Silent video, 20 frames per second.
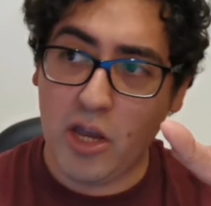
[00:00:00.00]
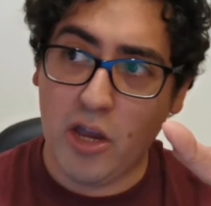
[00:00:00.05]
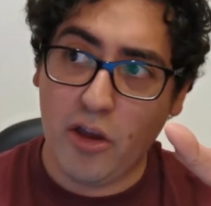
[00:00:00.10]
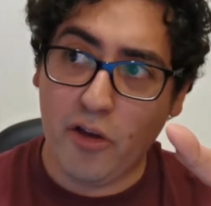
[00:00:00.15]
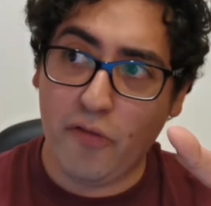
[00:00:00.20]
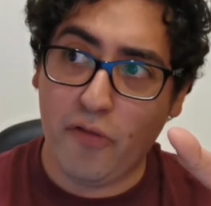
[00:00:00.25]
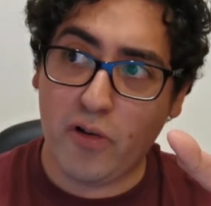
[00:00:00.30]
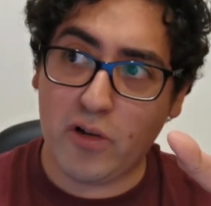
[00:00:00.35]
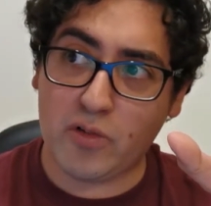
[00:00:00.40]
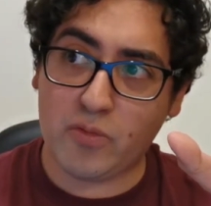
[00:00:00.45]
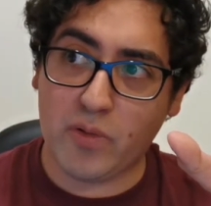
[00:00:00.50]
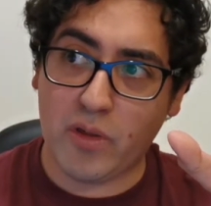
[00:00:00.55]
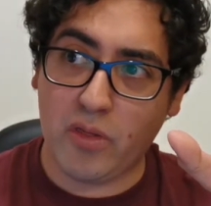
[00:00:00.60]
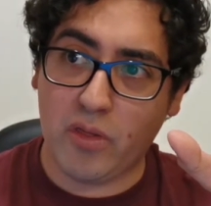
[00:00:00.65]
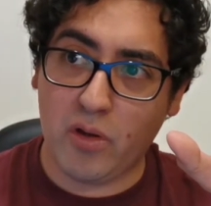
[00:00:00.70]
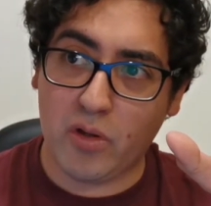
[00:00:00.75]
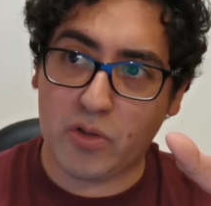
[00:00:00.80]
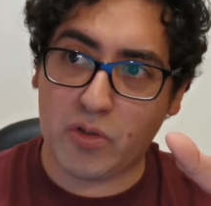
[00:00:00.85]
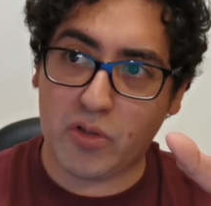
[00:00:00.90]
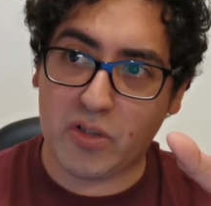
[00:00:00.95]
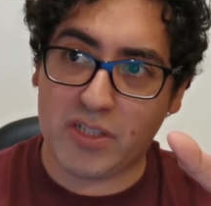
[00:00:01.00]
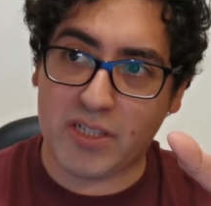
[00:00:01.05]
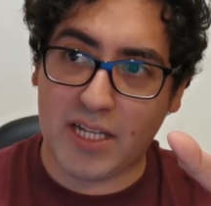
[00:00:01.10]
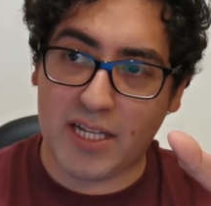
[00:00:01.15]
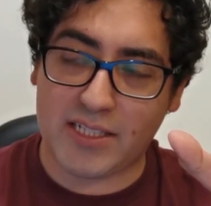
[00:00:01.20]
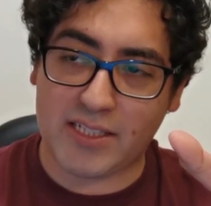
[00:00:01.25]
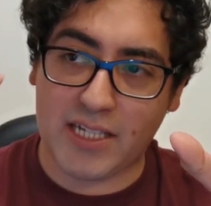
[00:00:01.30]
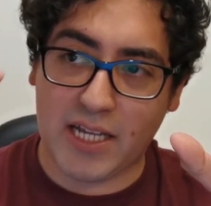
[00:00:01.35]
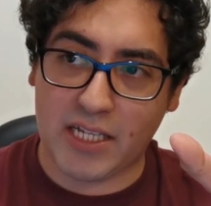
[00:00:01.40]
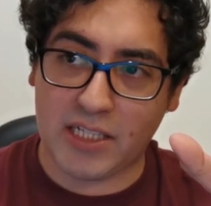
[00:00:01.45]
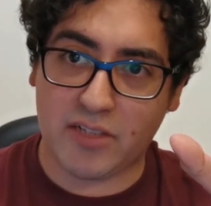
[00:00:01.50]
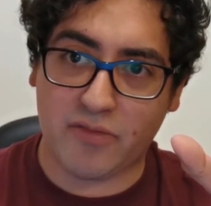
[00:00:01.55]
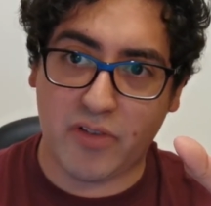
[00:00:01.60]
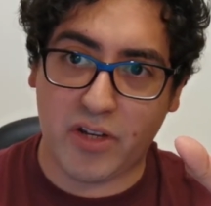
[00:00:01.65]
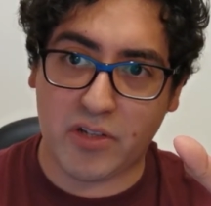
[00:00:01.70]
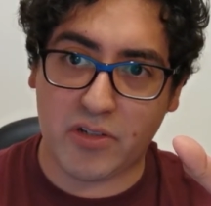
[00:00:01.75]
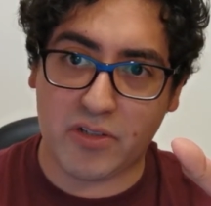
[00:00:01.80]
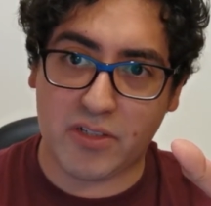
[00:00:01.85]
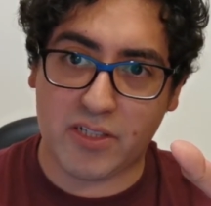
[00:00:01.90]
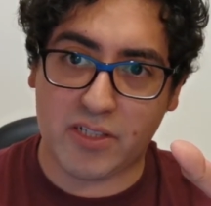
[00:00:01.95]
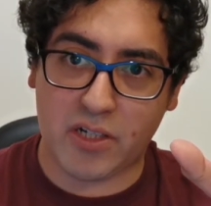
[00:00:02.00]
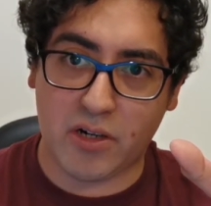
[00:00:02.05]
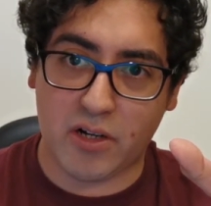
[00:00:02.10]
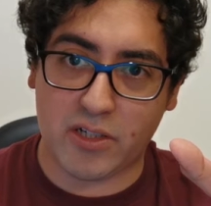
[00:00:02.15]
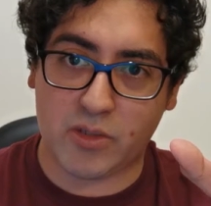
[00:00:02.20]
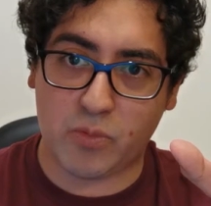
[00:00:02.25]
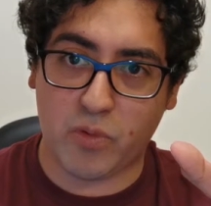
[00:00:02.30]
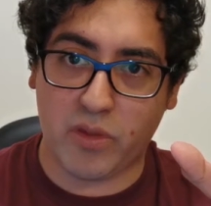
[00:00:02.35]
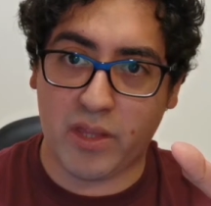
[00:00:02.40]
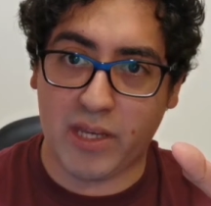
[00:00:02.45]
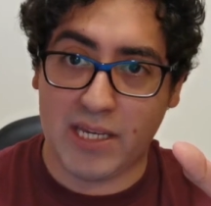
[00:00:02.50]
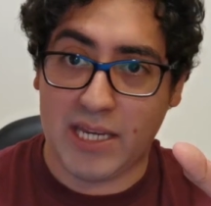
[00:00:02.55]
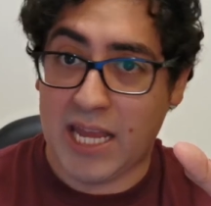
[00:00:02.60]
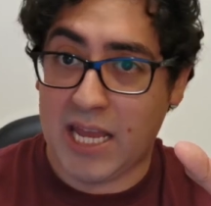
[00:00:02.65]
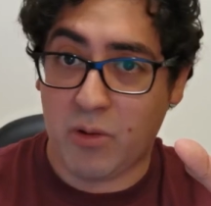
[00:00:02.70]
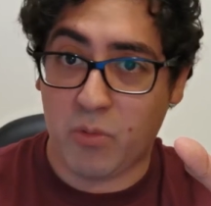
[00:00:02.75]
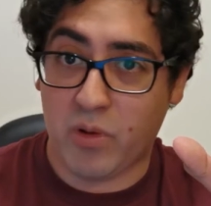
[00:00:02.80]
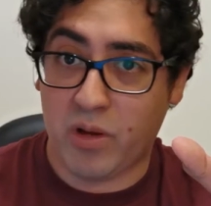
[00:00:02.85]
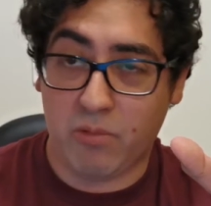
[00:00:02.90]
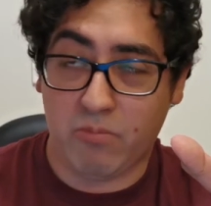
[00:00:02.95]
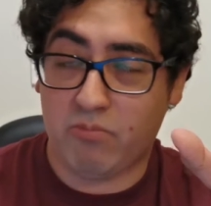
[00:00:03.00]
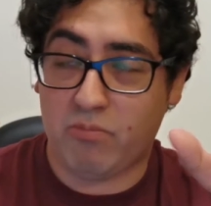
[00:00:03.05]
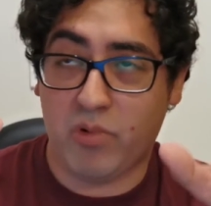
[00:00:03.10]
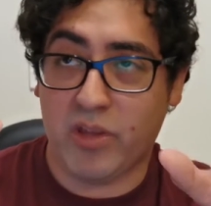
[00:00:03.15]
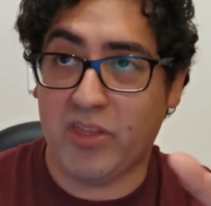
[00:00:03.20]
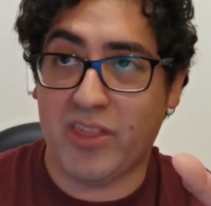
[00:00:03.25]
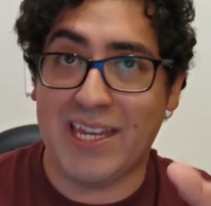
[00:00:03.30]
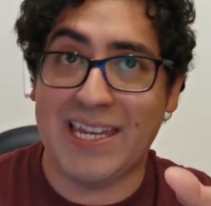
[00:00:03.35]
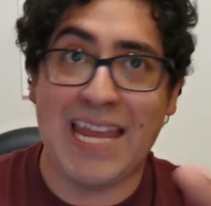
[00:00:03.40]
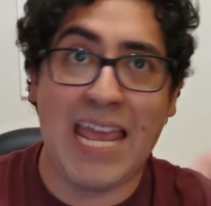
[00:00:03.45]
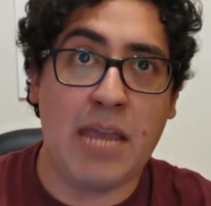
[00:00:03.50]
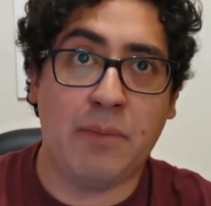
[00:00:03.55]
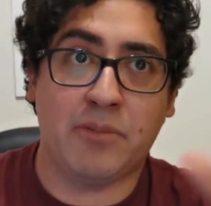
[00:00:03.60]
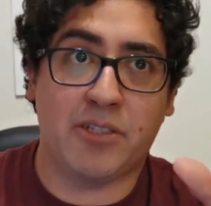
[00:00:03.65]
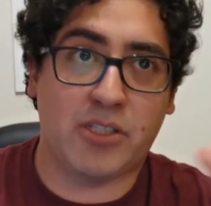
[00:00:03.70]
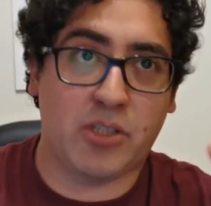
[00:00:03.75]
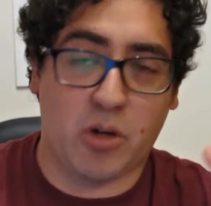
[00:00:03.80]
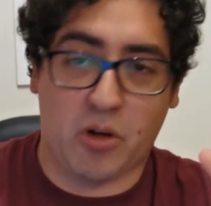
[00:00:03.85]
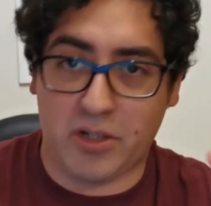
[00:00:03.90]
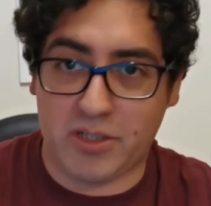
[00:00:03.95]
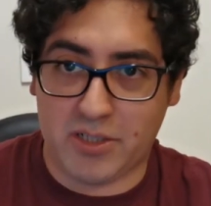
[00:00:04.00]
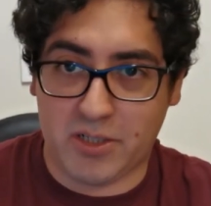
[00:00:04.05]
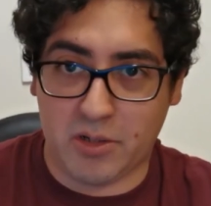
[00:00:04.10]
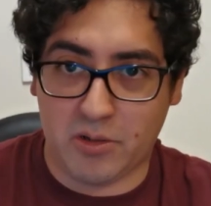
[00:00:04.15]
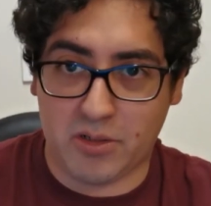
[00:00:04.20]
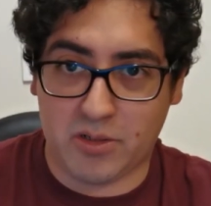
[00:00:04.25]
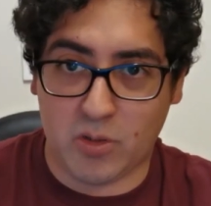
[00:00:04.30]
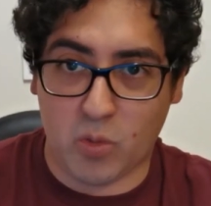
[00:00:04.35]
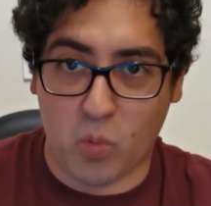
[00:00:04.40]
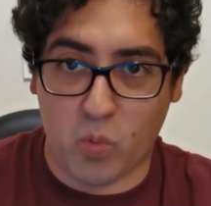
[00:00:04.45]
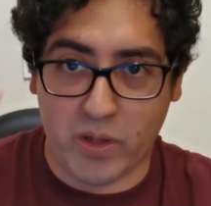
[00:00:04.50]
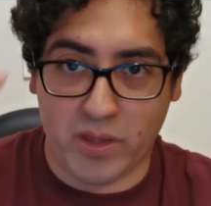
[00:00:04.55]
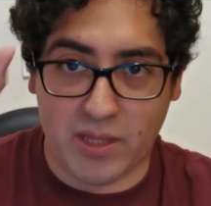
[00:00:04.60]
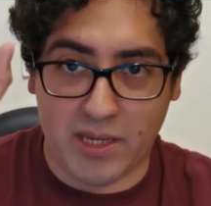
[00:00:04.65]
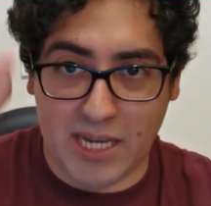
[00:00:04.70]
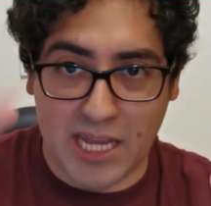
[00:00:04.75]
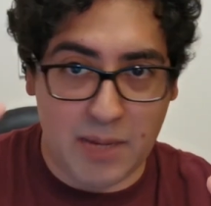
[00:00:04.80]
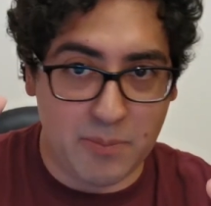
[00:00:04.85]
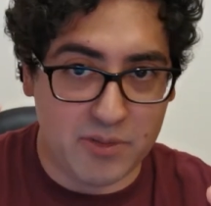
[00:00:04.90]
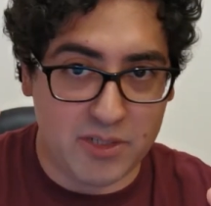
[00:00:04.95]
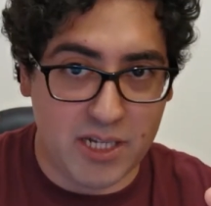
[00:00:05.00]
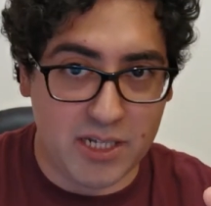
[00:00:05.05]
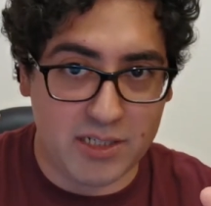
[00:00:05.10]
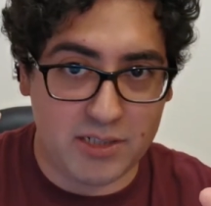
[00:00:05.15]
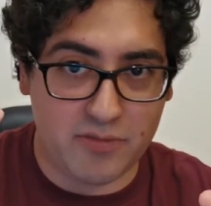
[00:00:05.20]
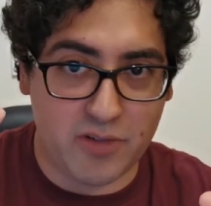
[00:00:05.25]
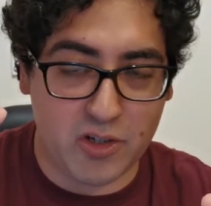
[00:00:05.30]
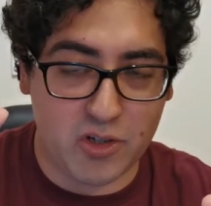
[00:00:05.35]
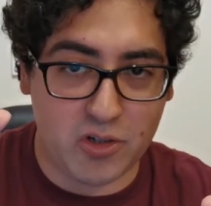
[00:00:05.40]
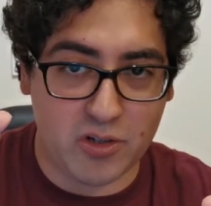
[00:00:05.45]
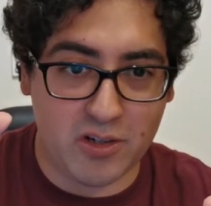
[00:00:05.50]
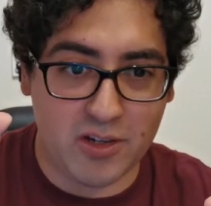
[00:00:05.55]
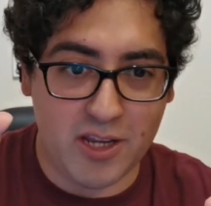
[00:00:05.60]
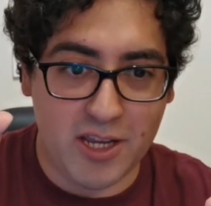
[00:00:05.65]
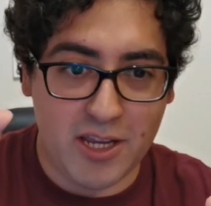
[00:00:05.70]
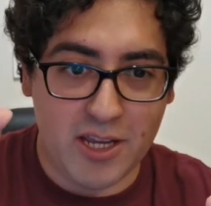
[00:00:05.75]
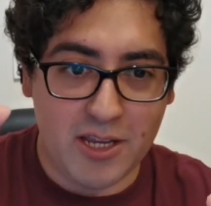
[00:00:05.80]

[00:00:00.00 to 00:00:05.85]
First one, those who say science fiction starts with the name when, when the name starts, you know, so when the name science fiction